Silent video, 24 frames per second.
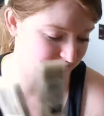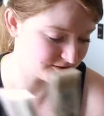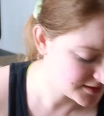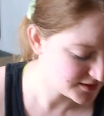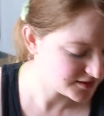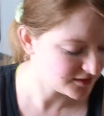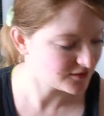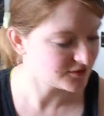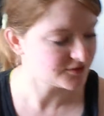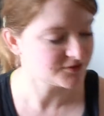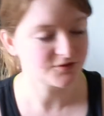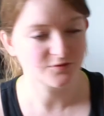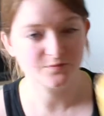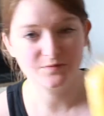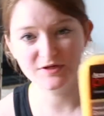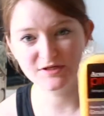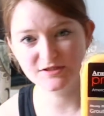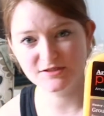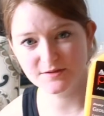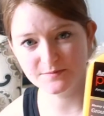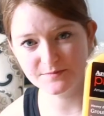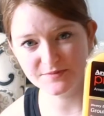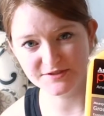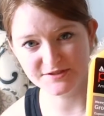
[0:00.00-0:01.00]
Then I also
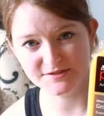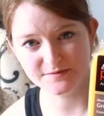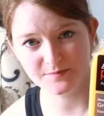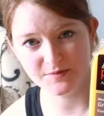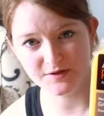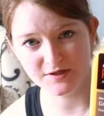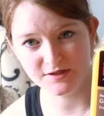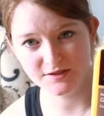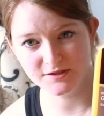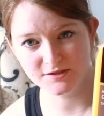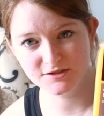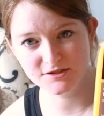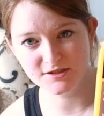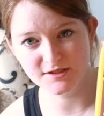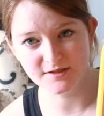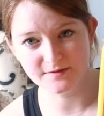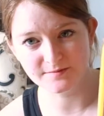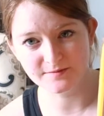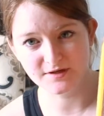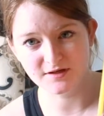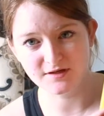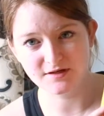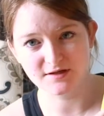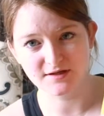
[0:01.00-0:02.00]
picked up a sponge, and
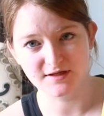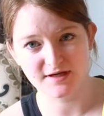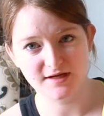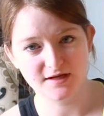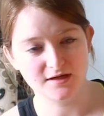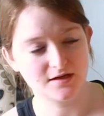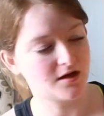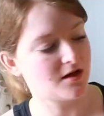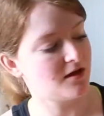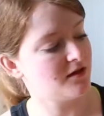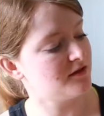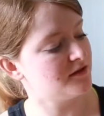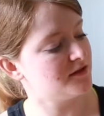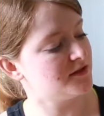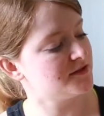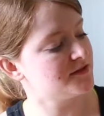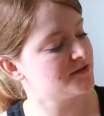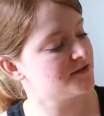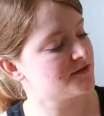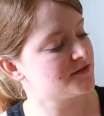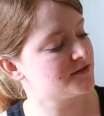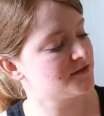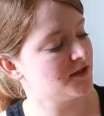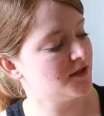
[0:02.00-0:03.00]
I'm going to like cut
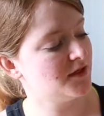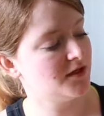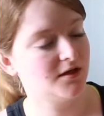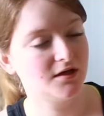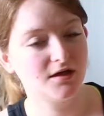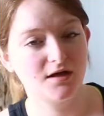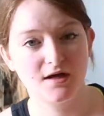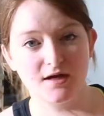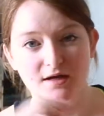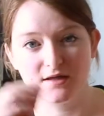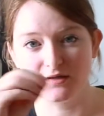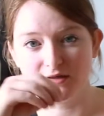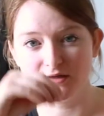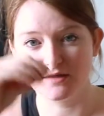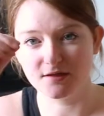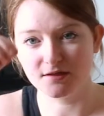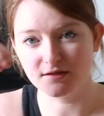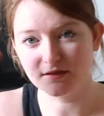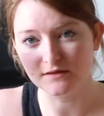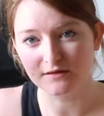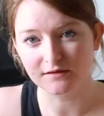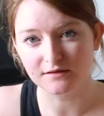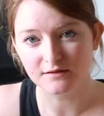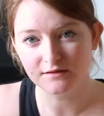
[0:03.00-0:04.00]
this and
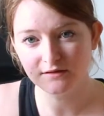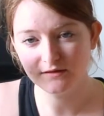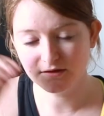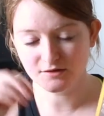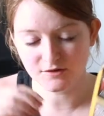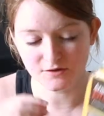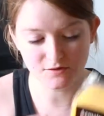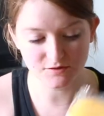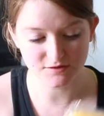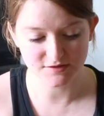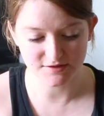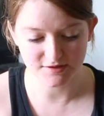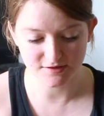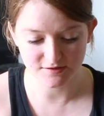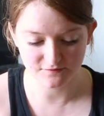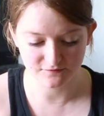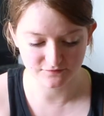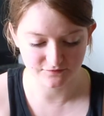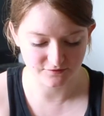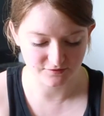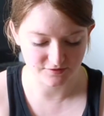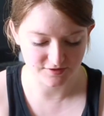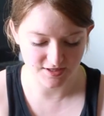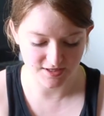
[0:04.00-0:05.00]
then use it
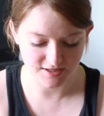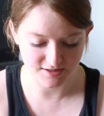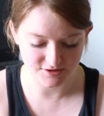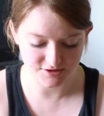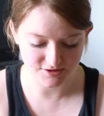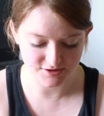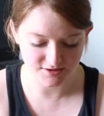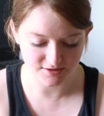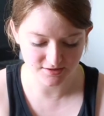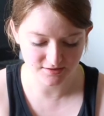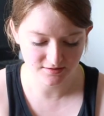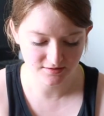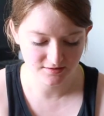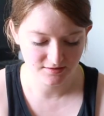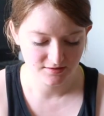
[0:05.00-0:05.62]
for the edging.